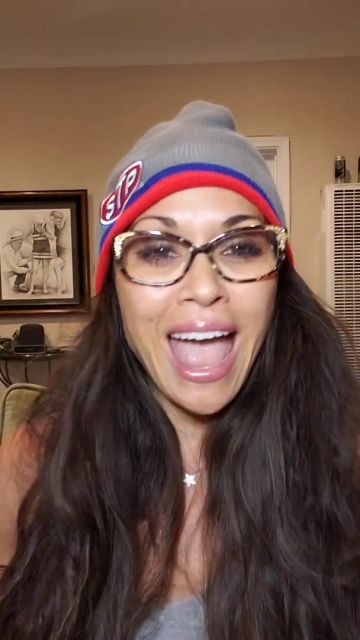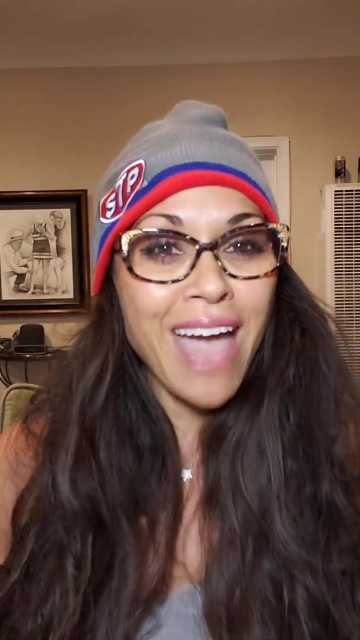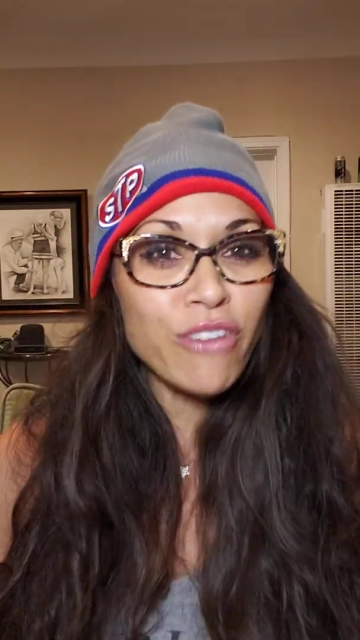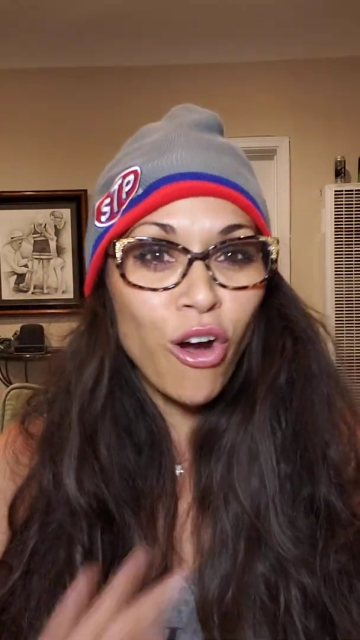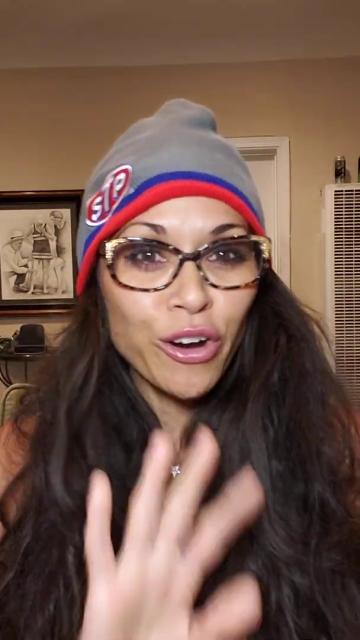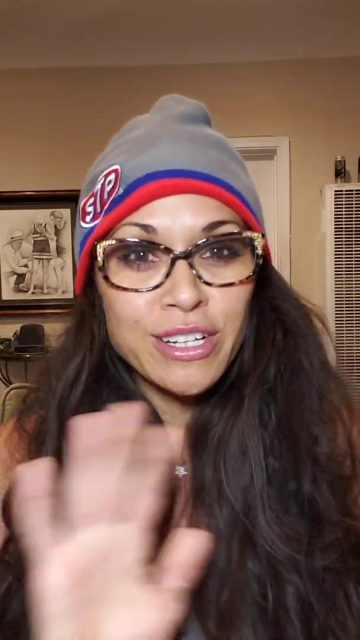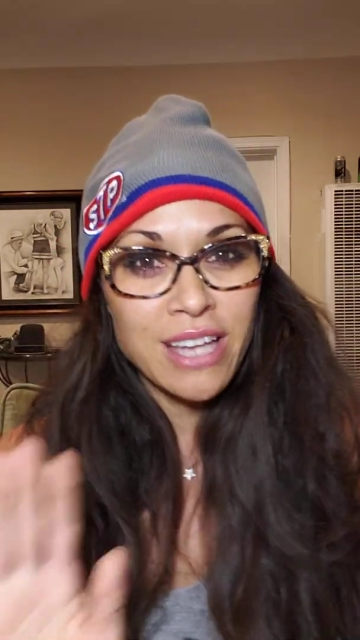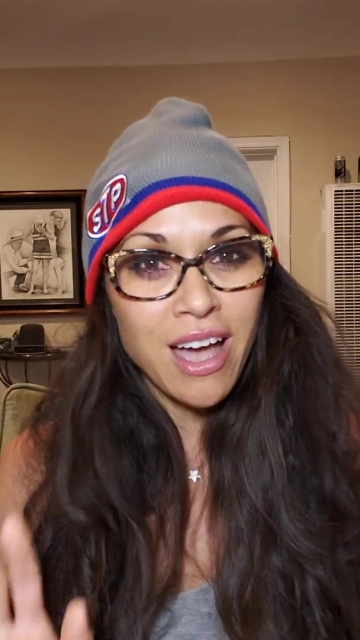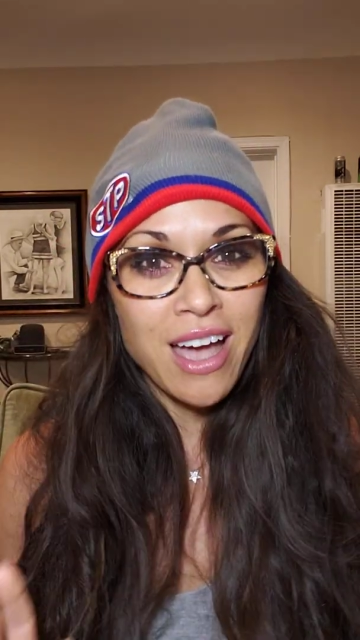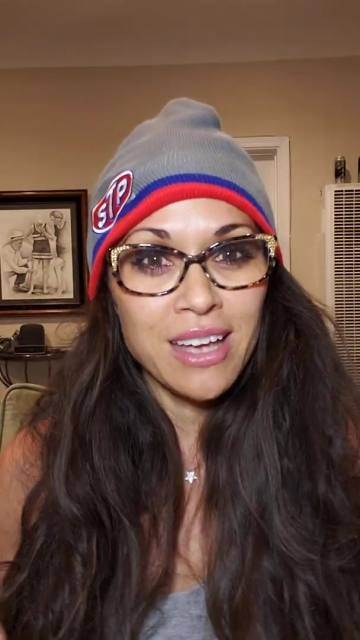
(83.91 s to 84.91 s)
have a hard
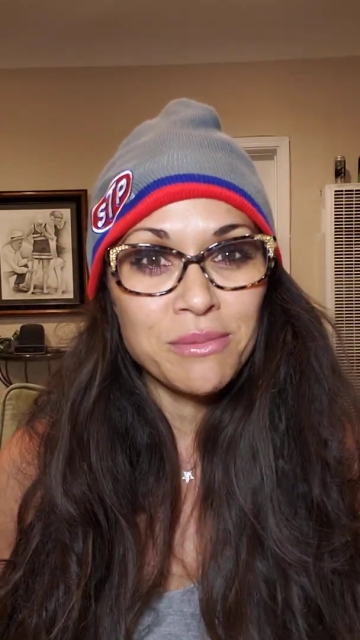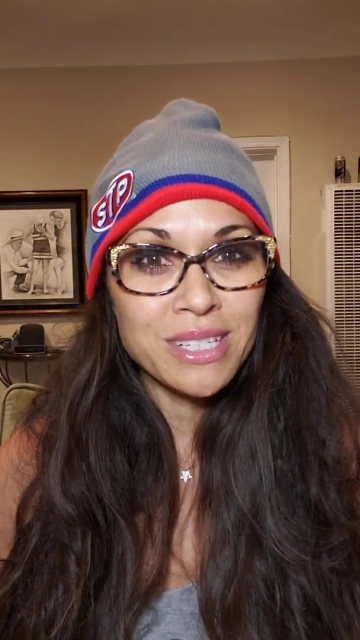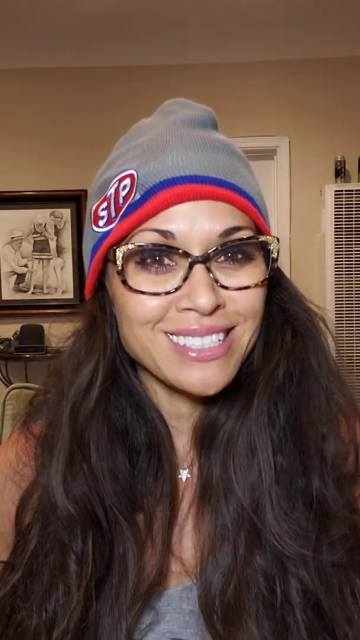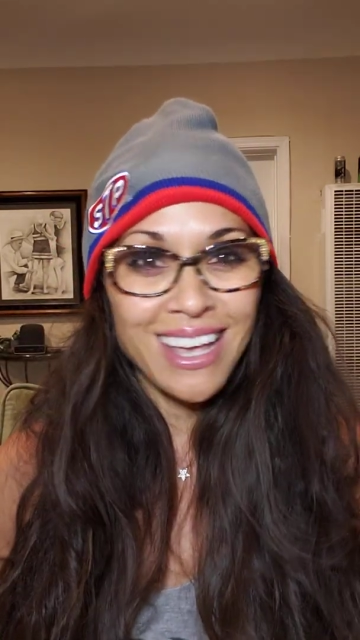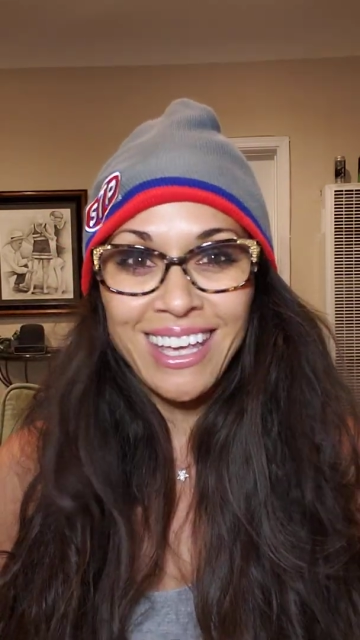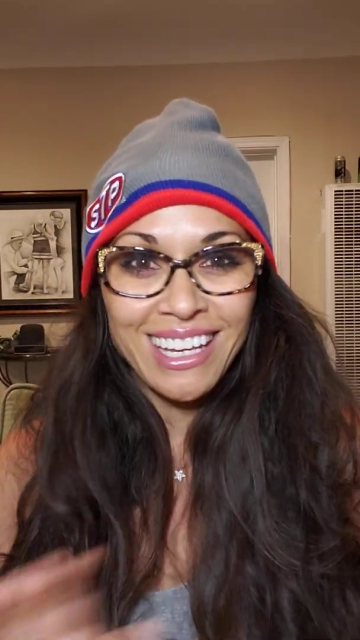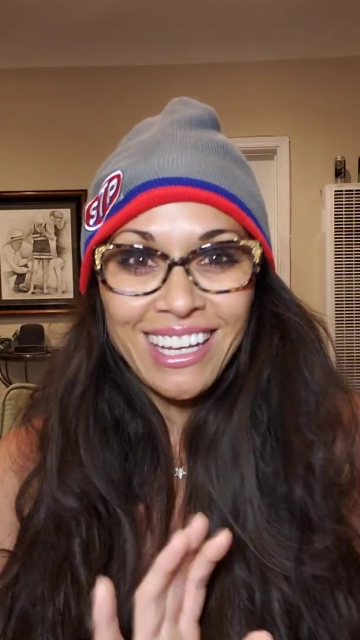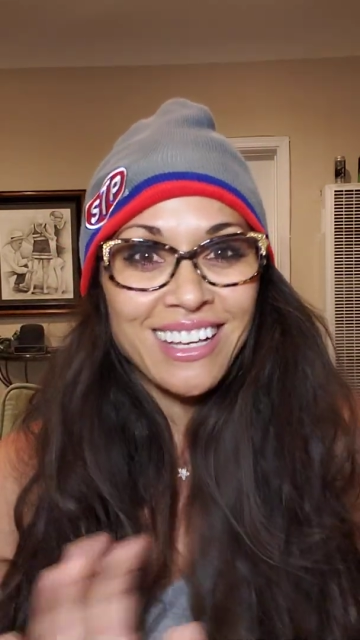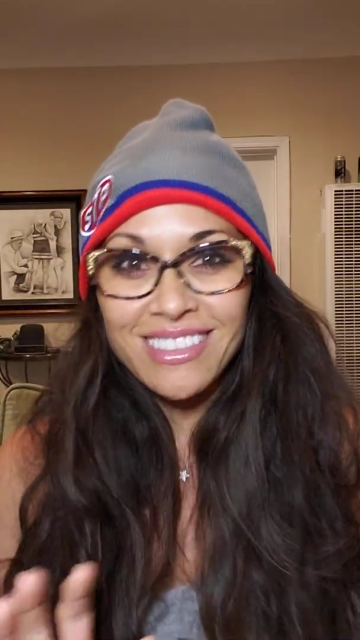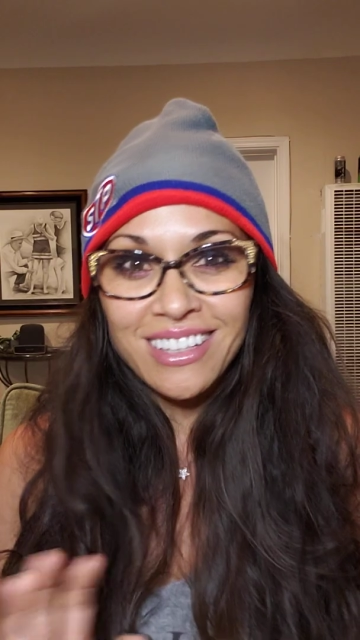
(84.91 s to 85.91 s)
time because I
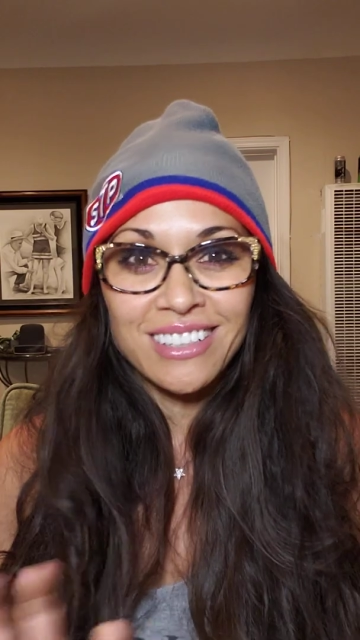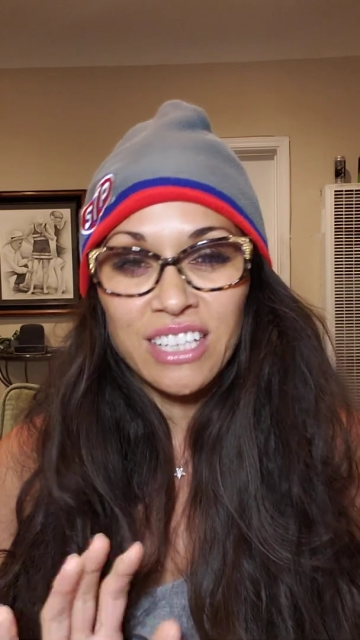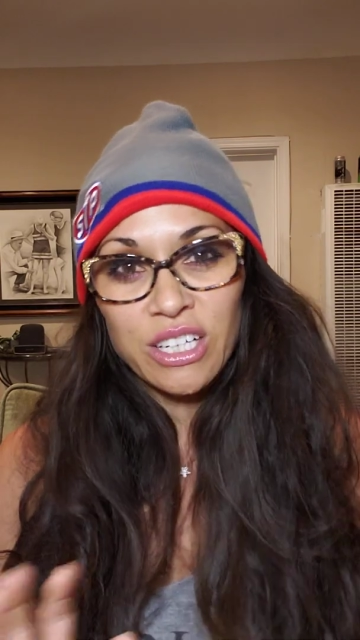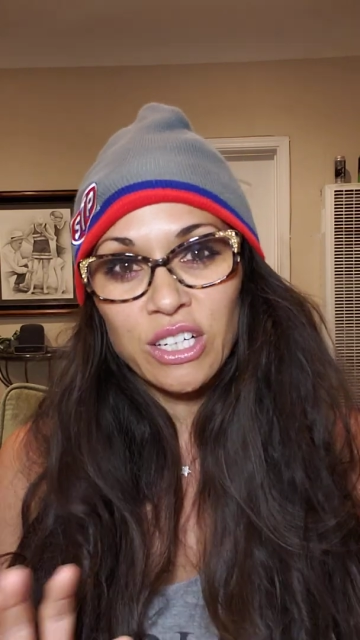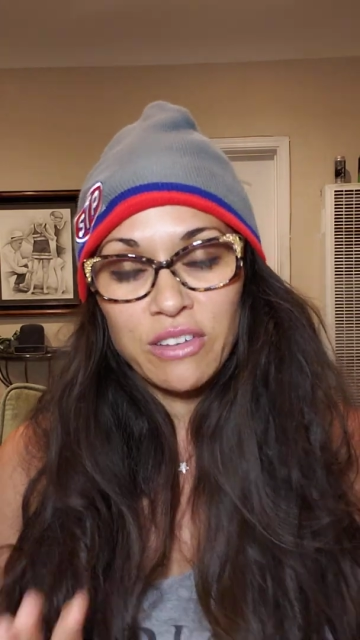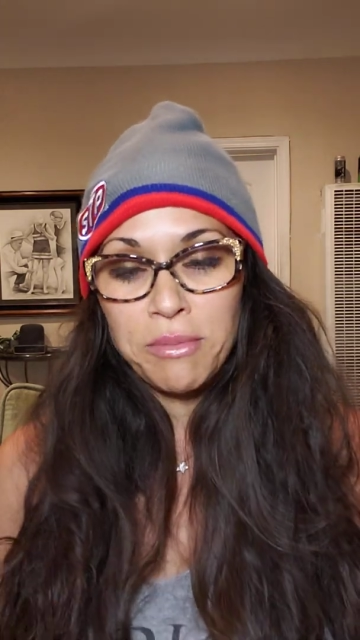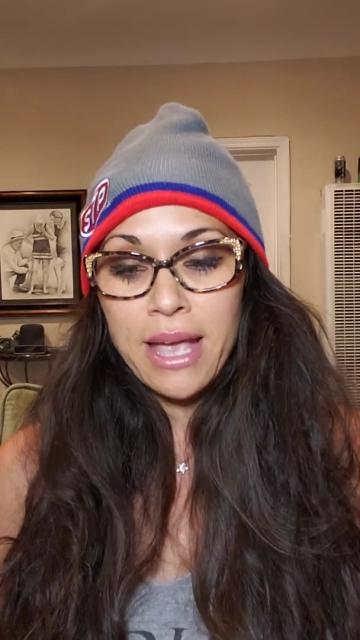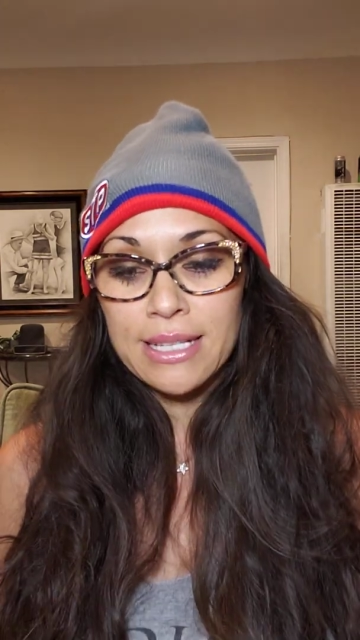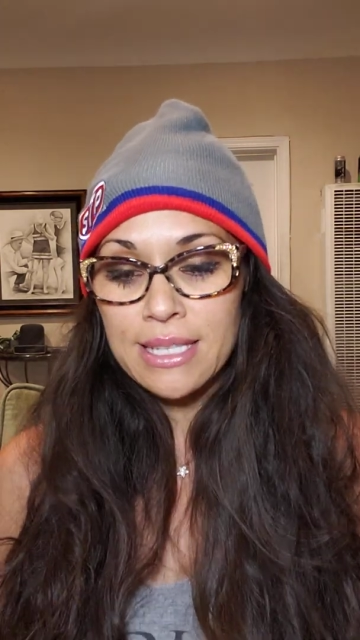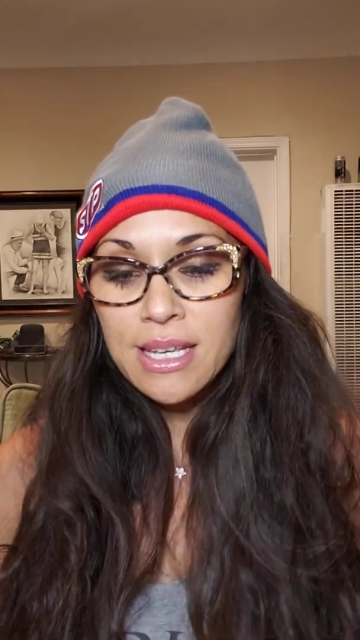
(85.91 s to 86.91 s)
hate the clutter of
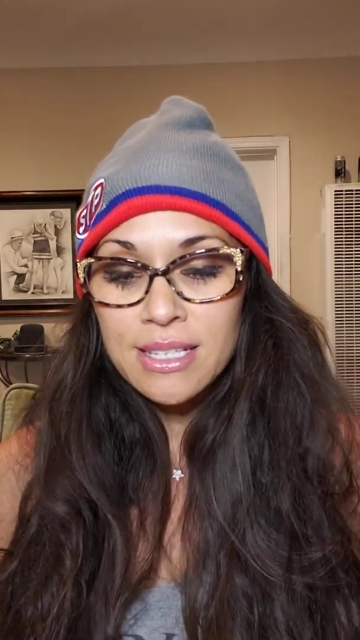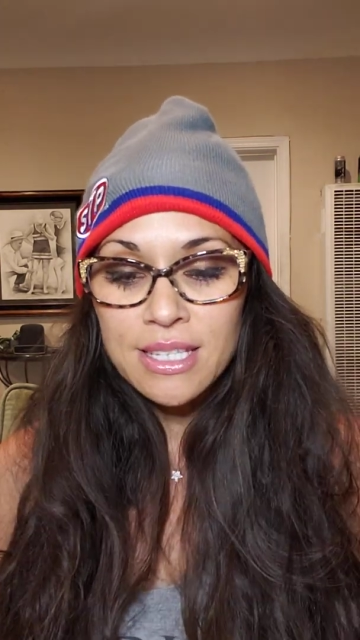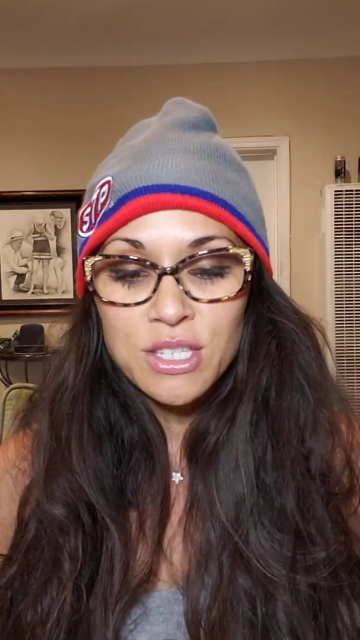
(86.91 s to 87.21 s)
magazines.